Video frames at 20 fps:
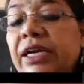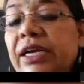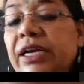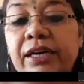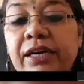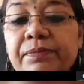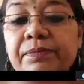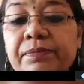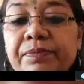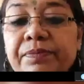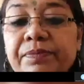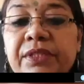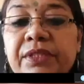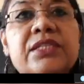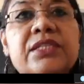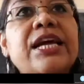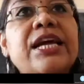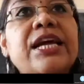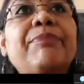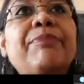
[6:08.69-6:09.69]
Clear?
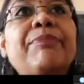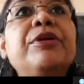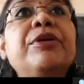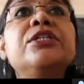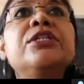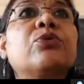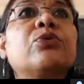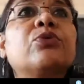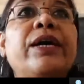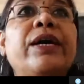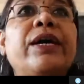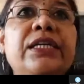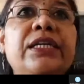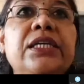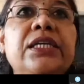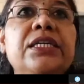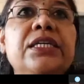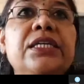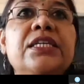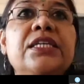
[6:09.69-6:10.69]
This chapter is
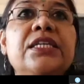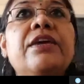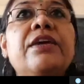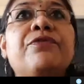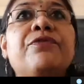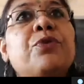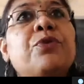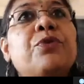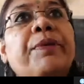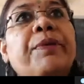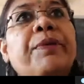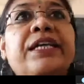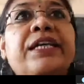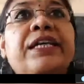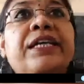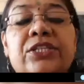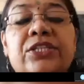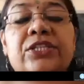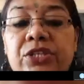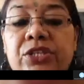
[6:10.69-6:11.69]
quite easy if you
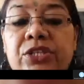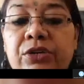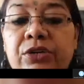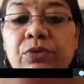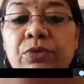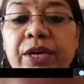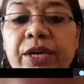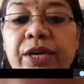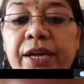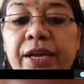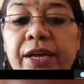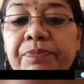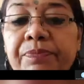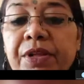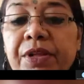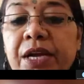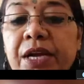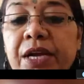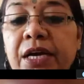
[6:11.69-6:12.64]
pay attention. Okay.